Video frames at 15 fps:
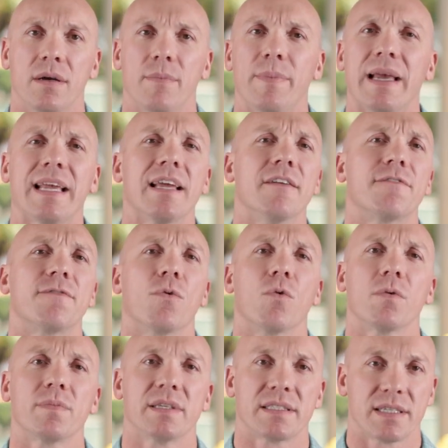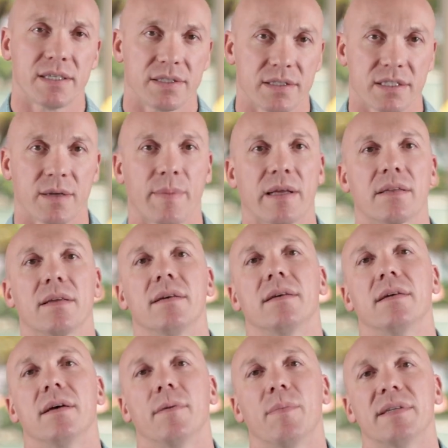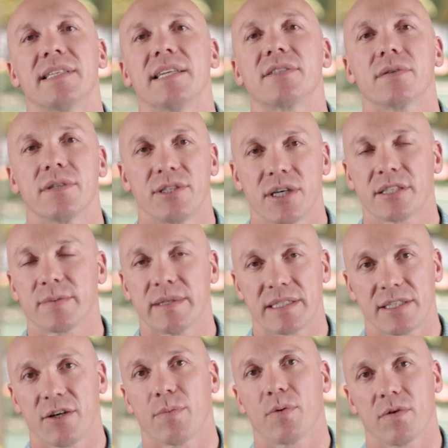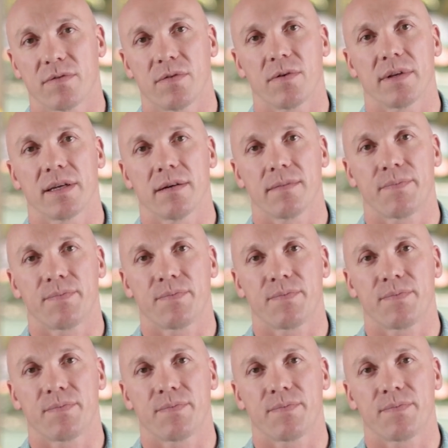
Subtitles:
make informed decisions about potential adjustments to your portfolio.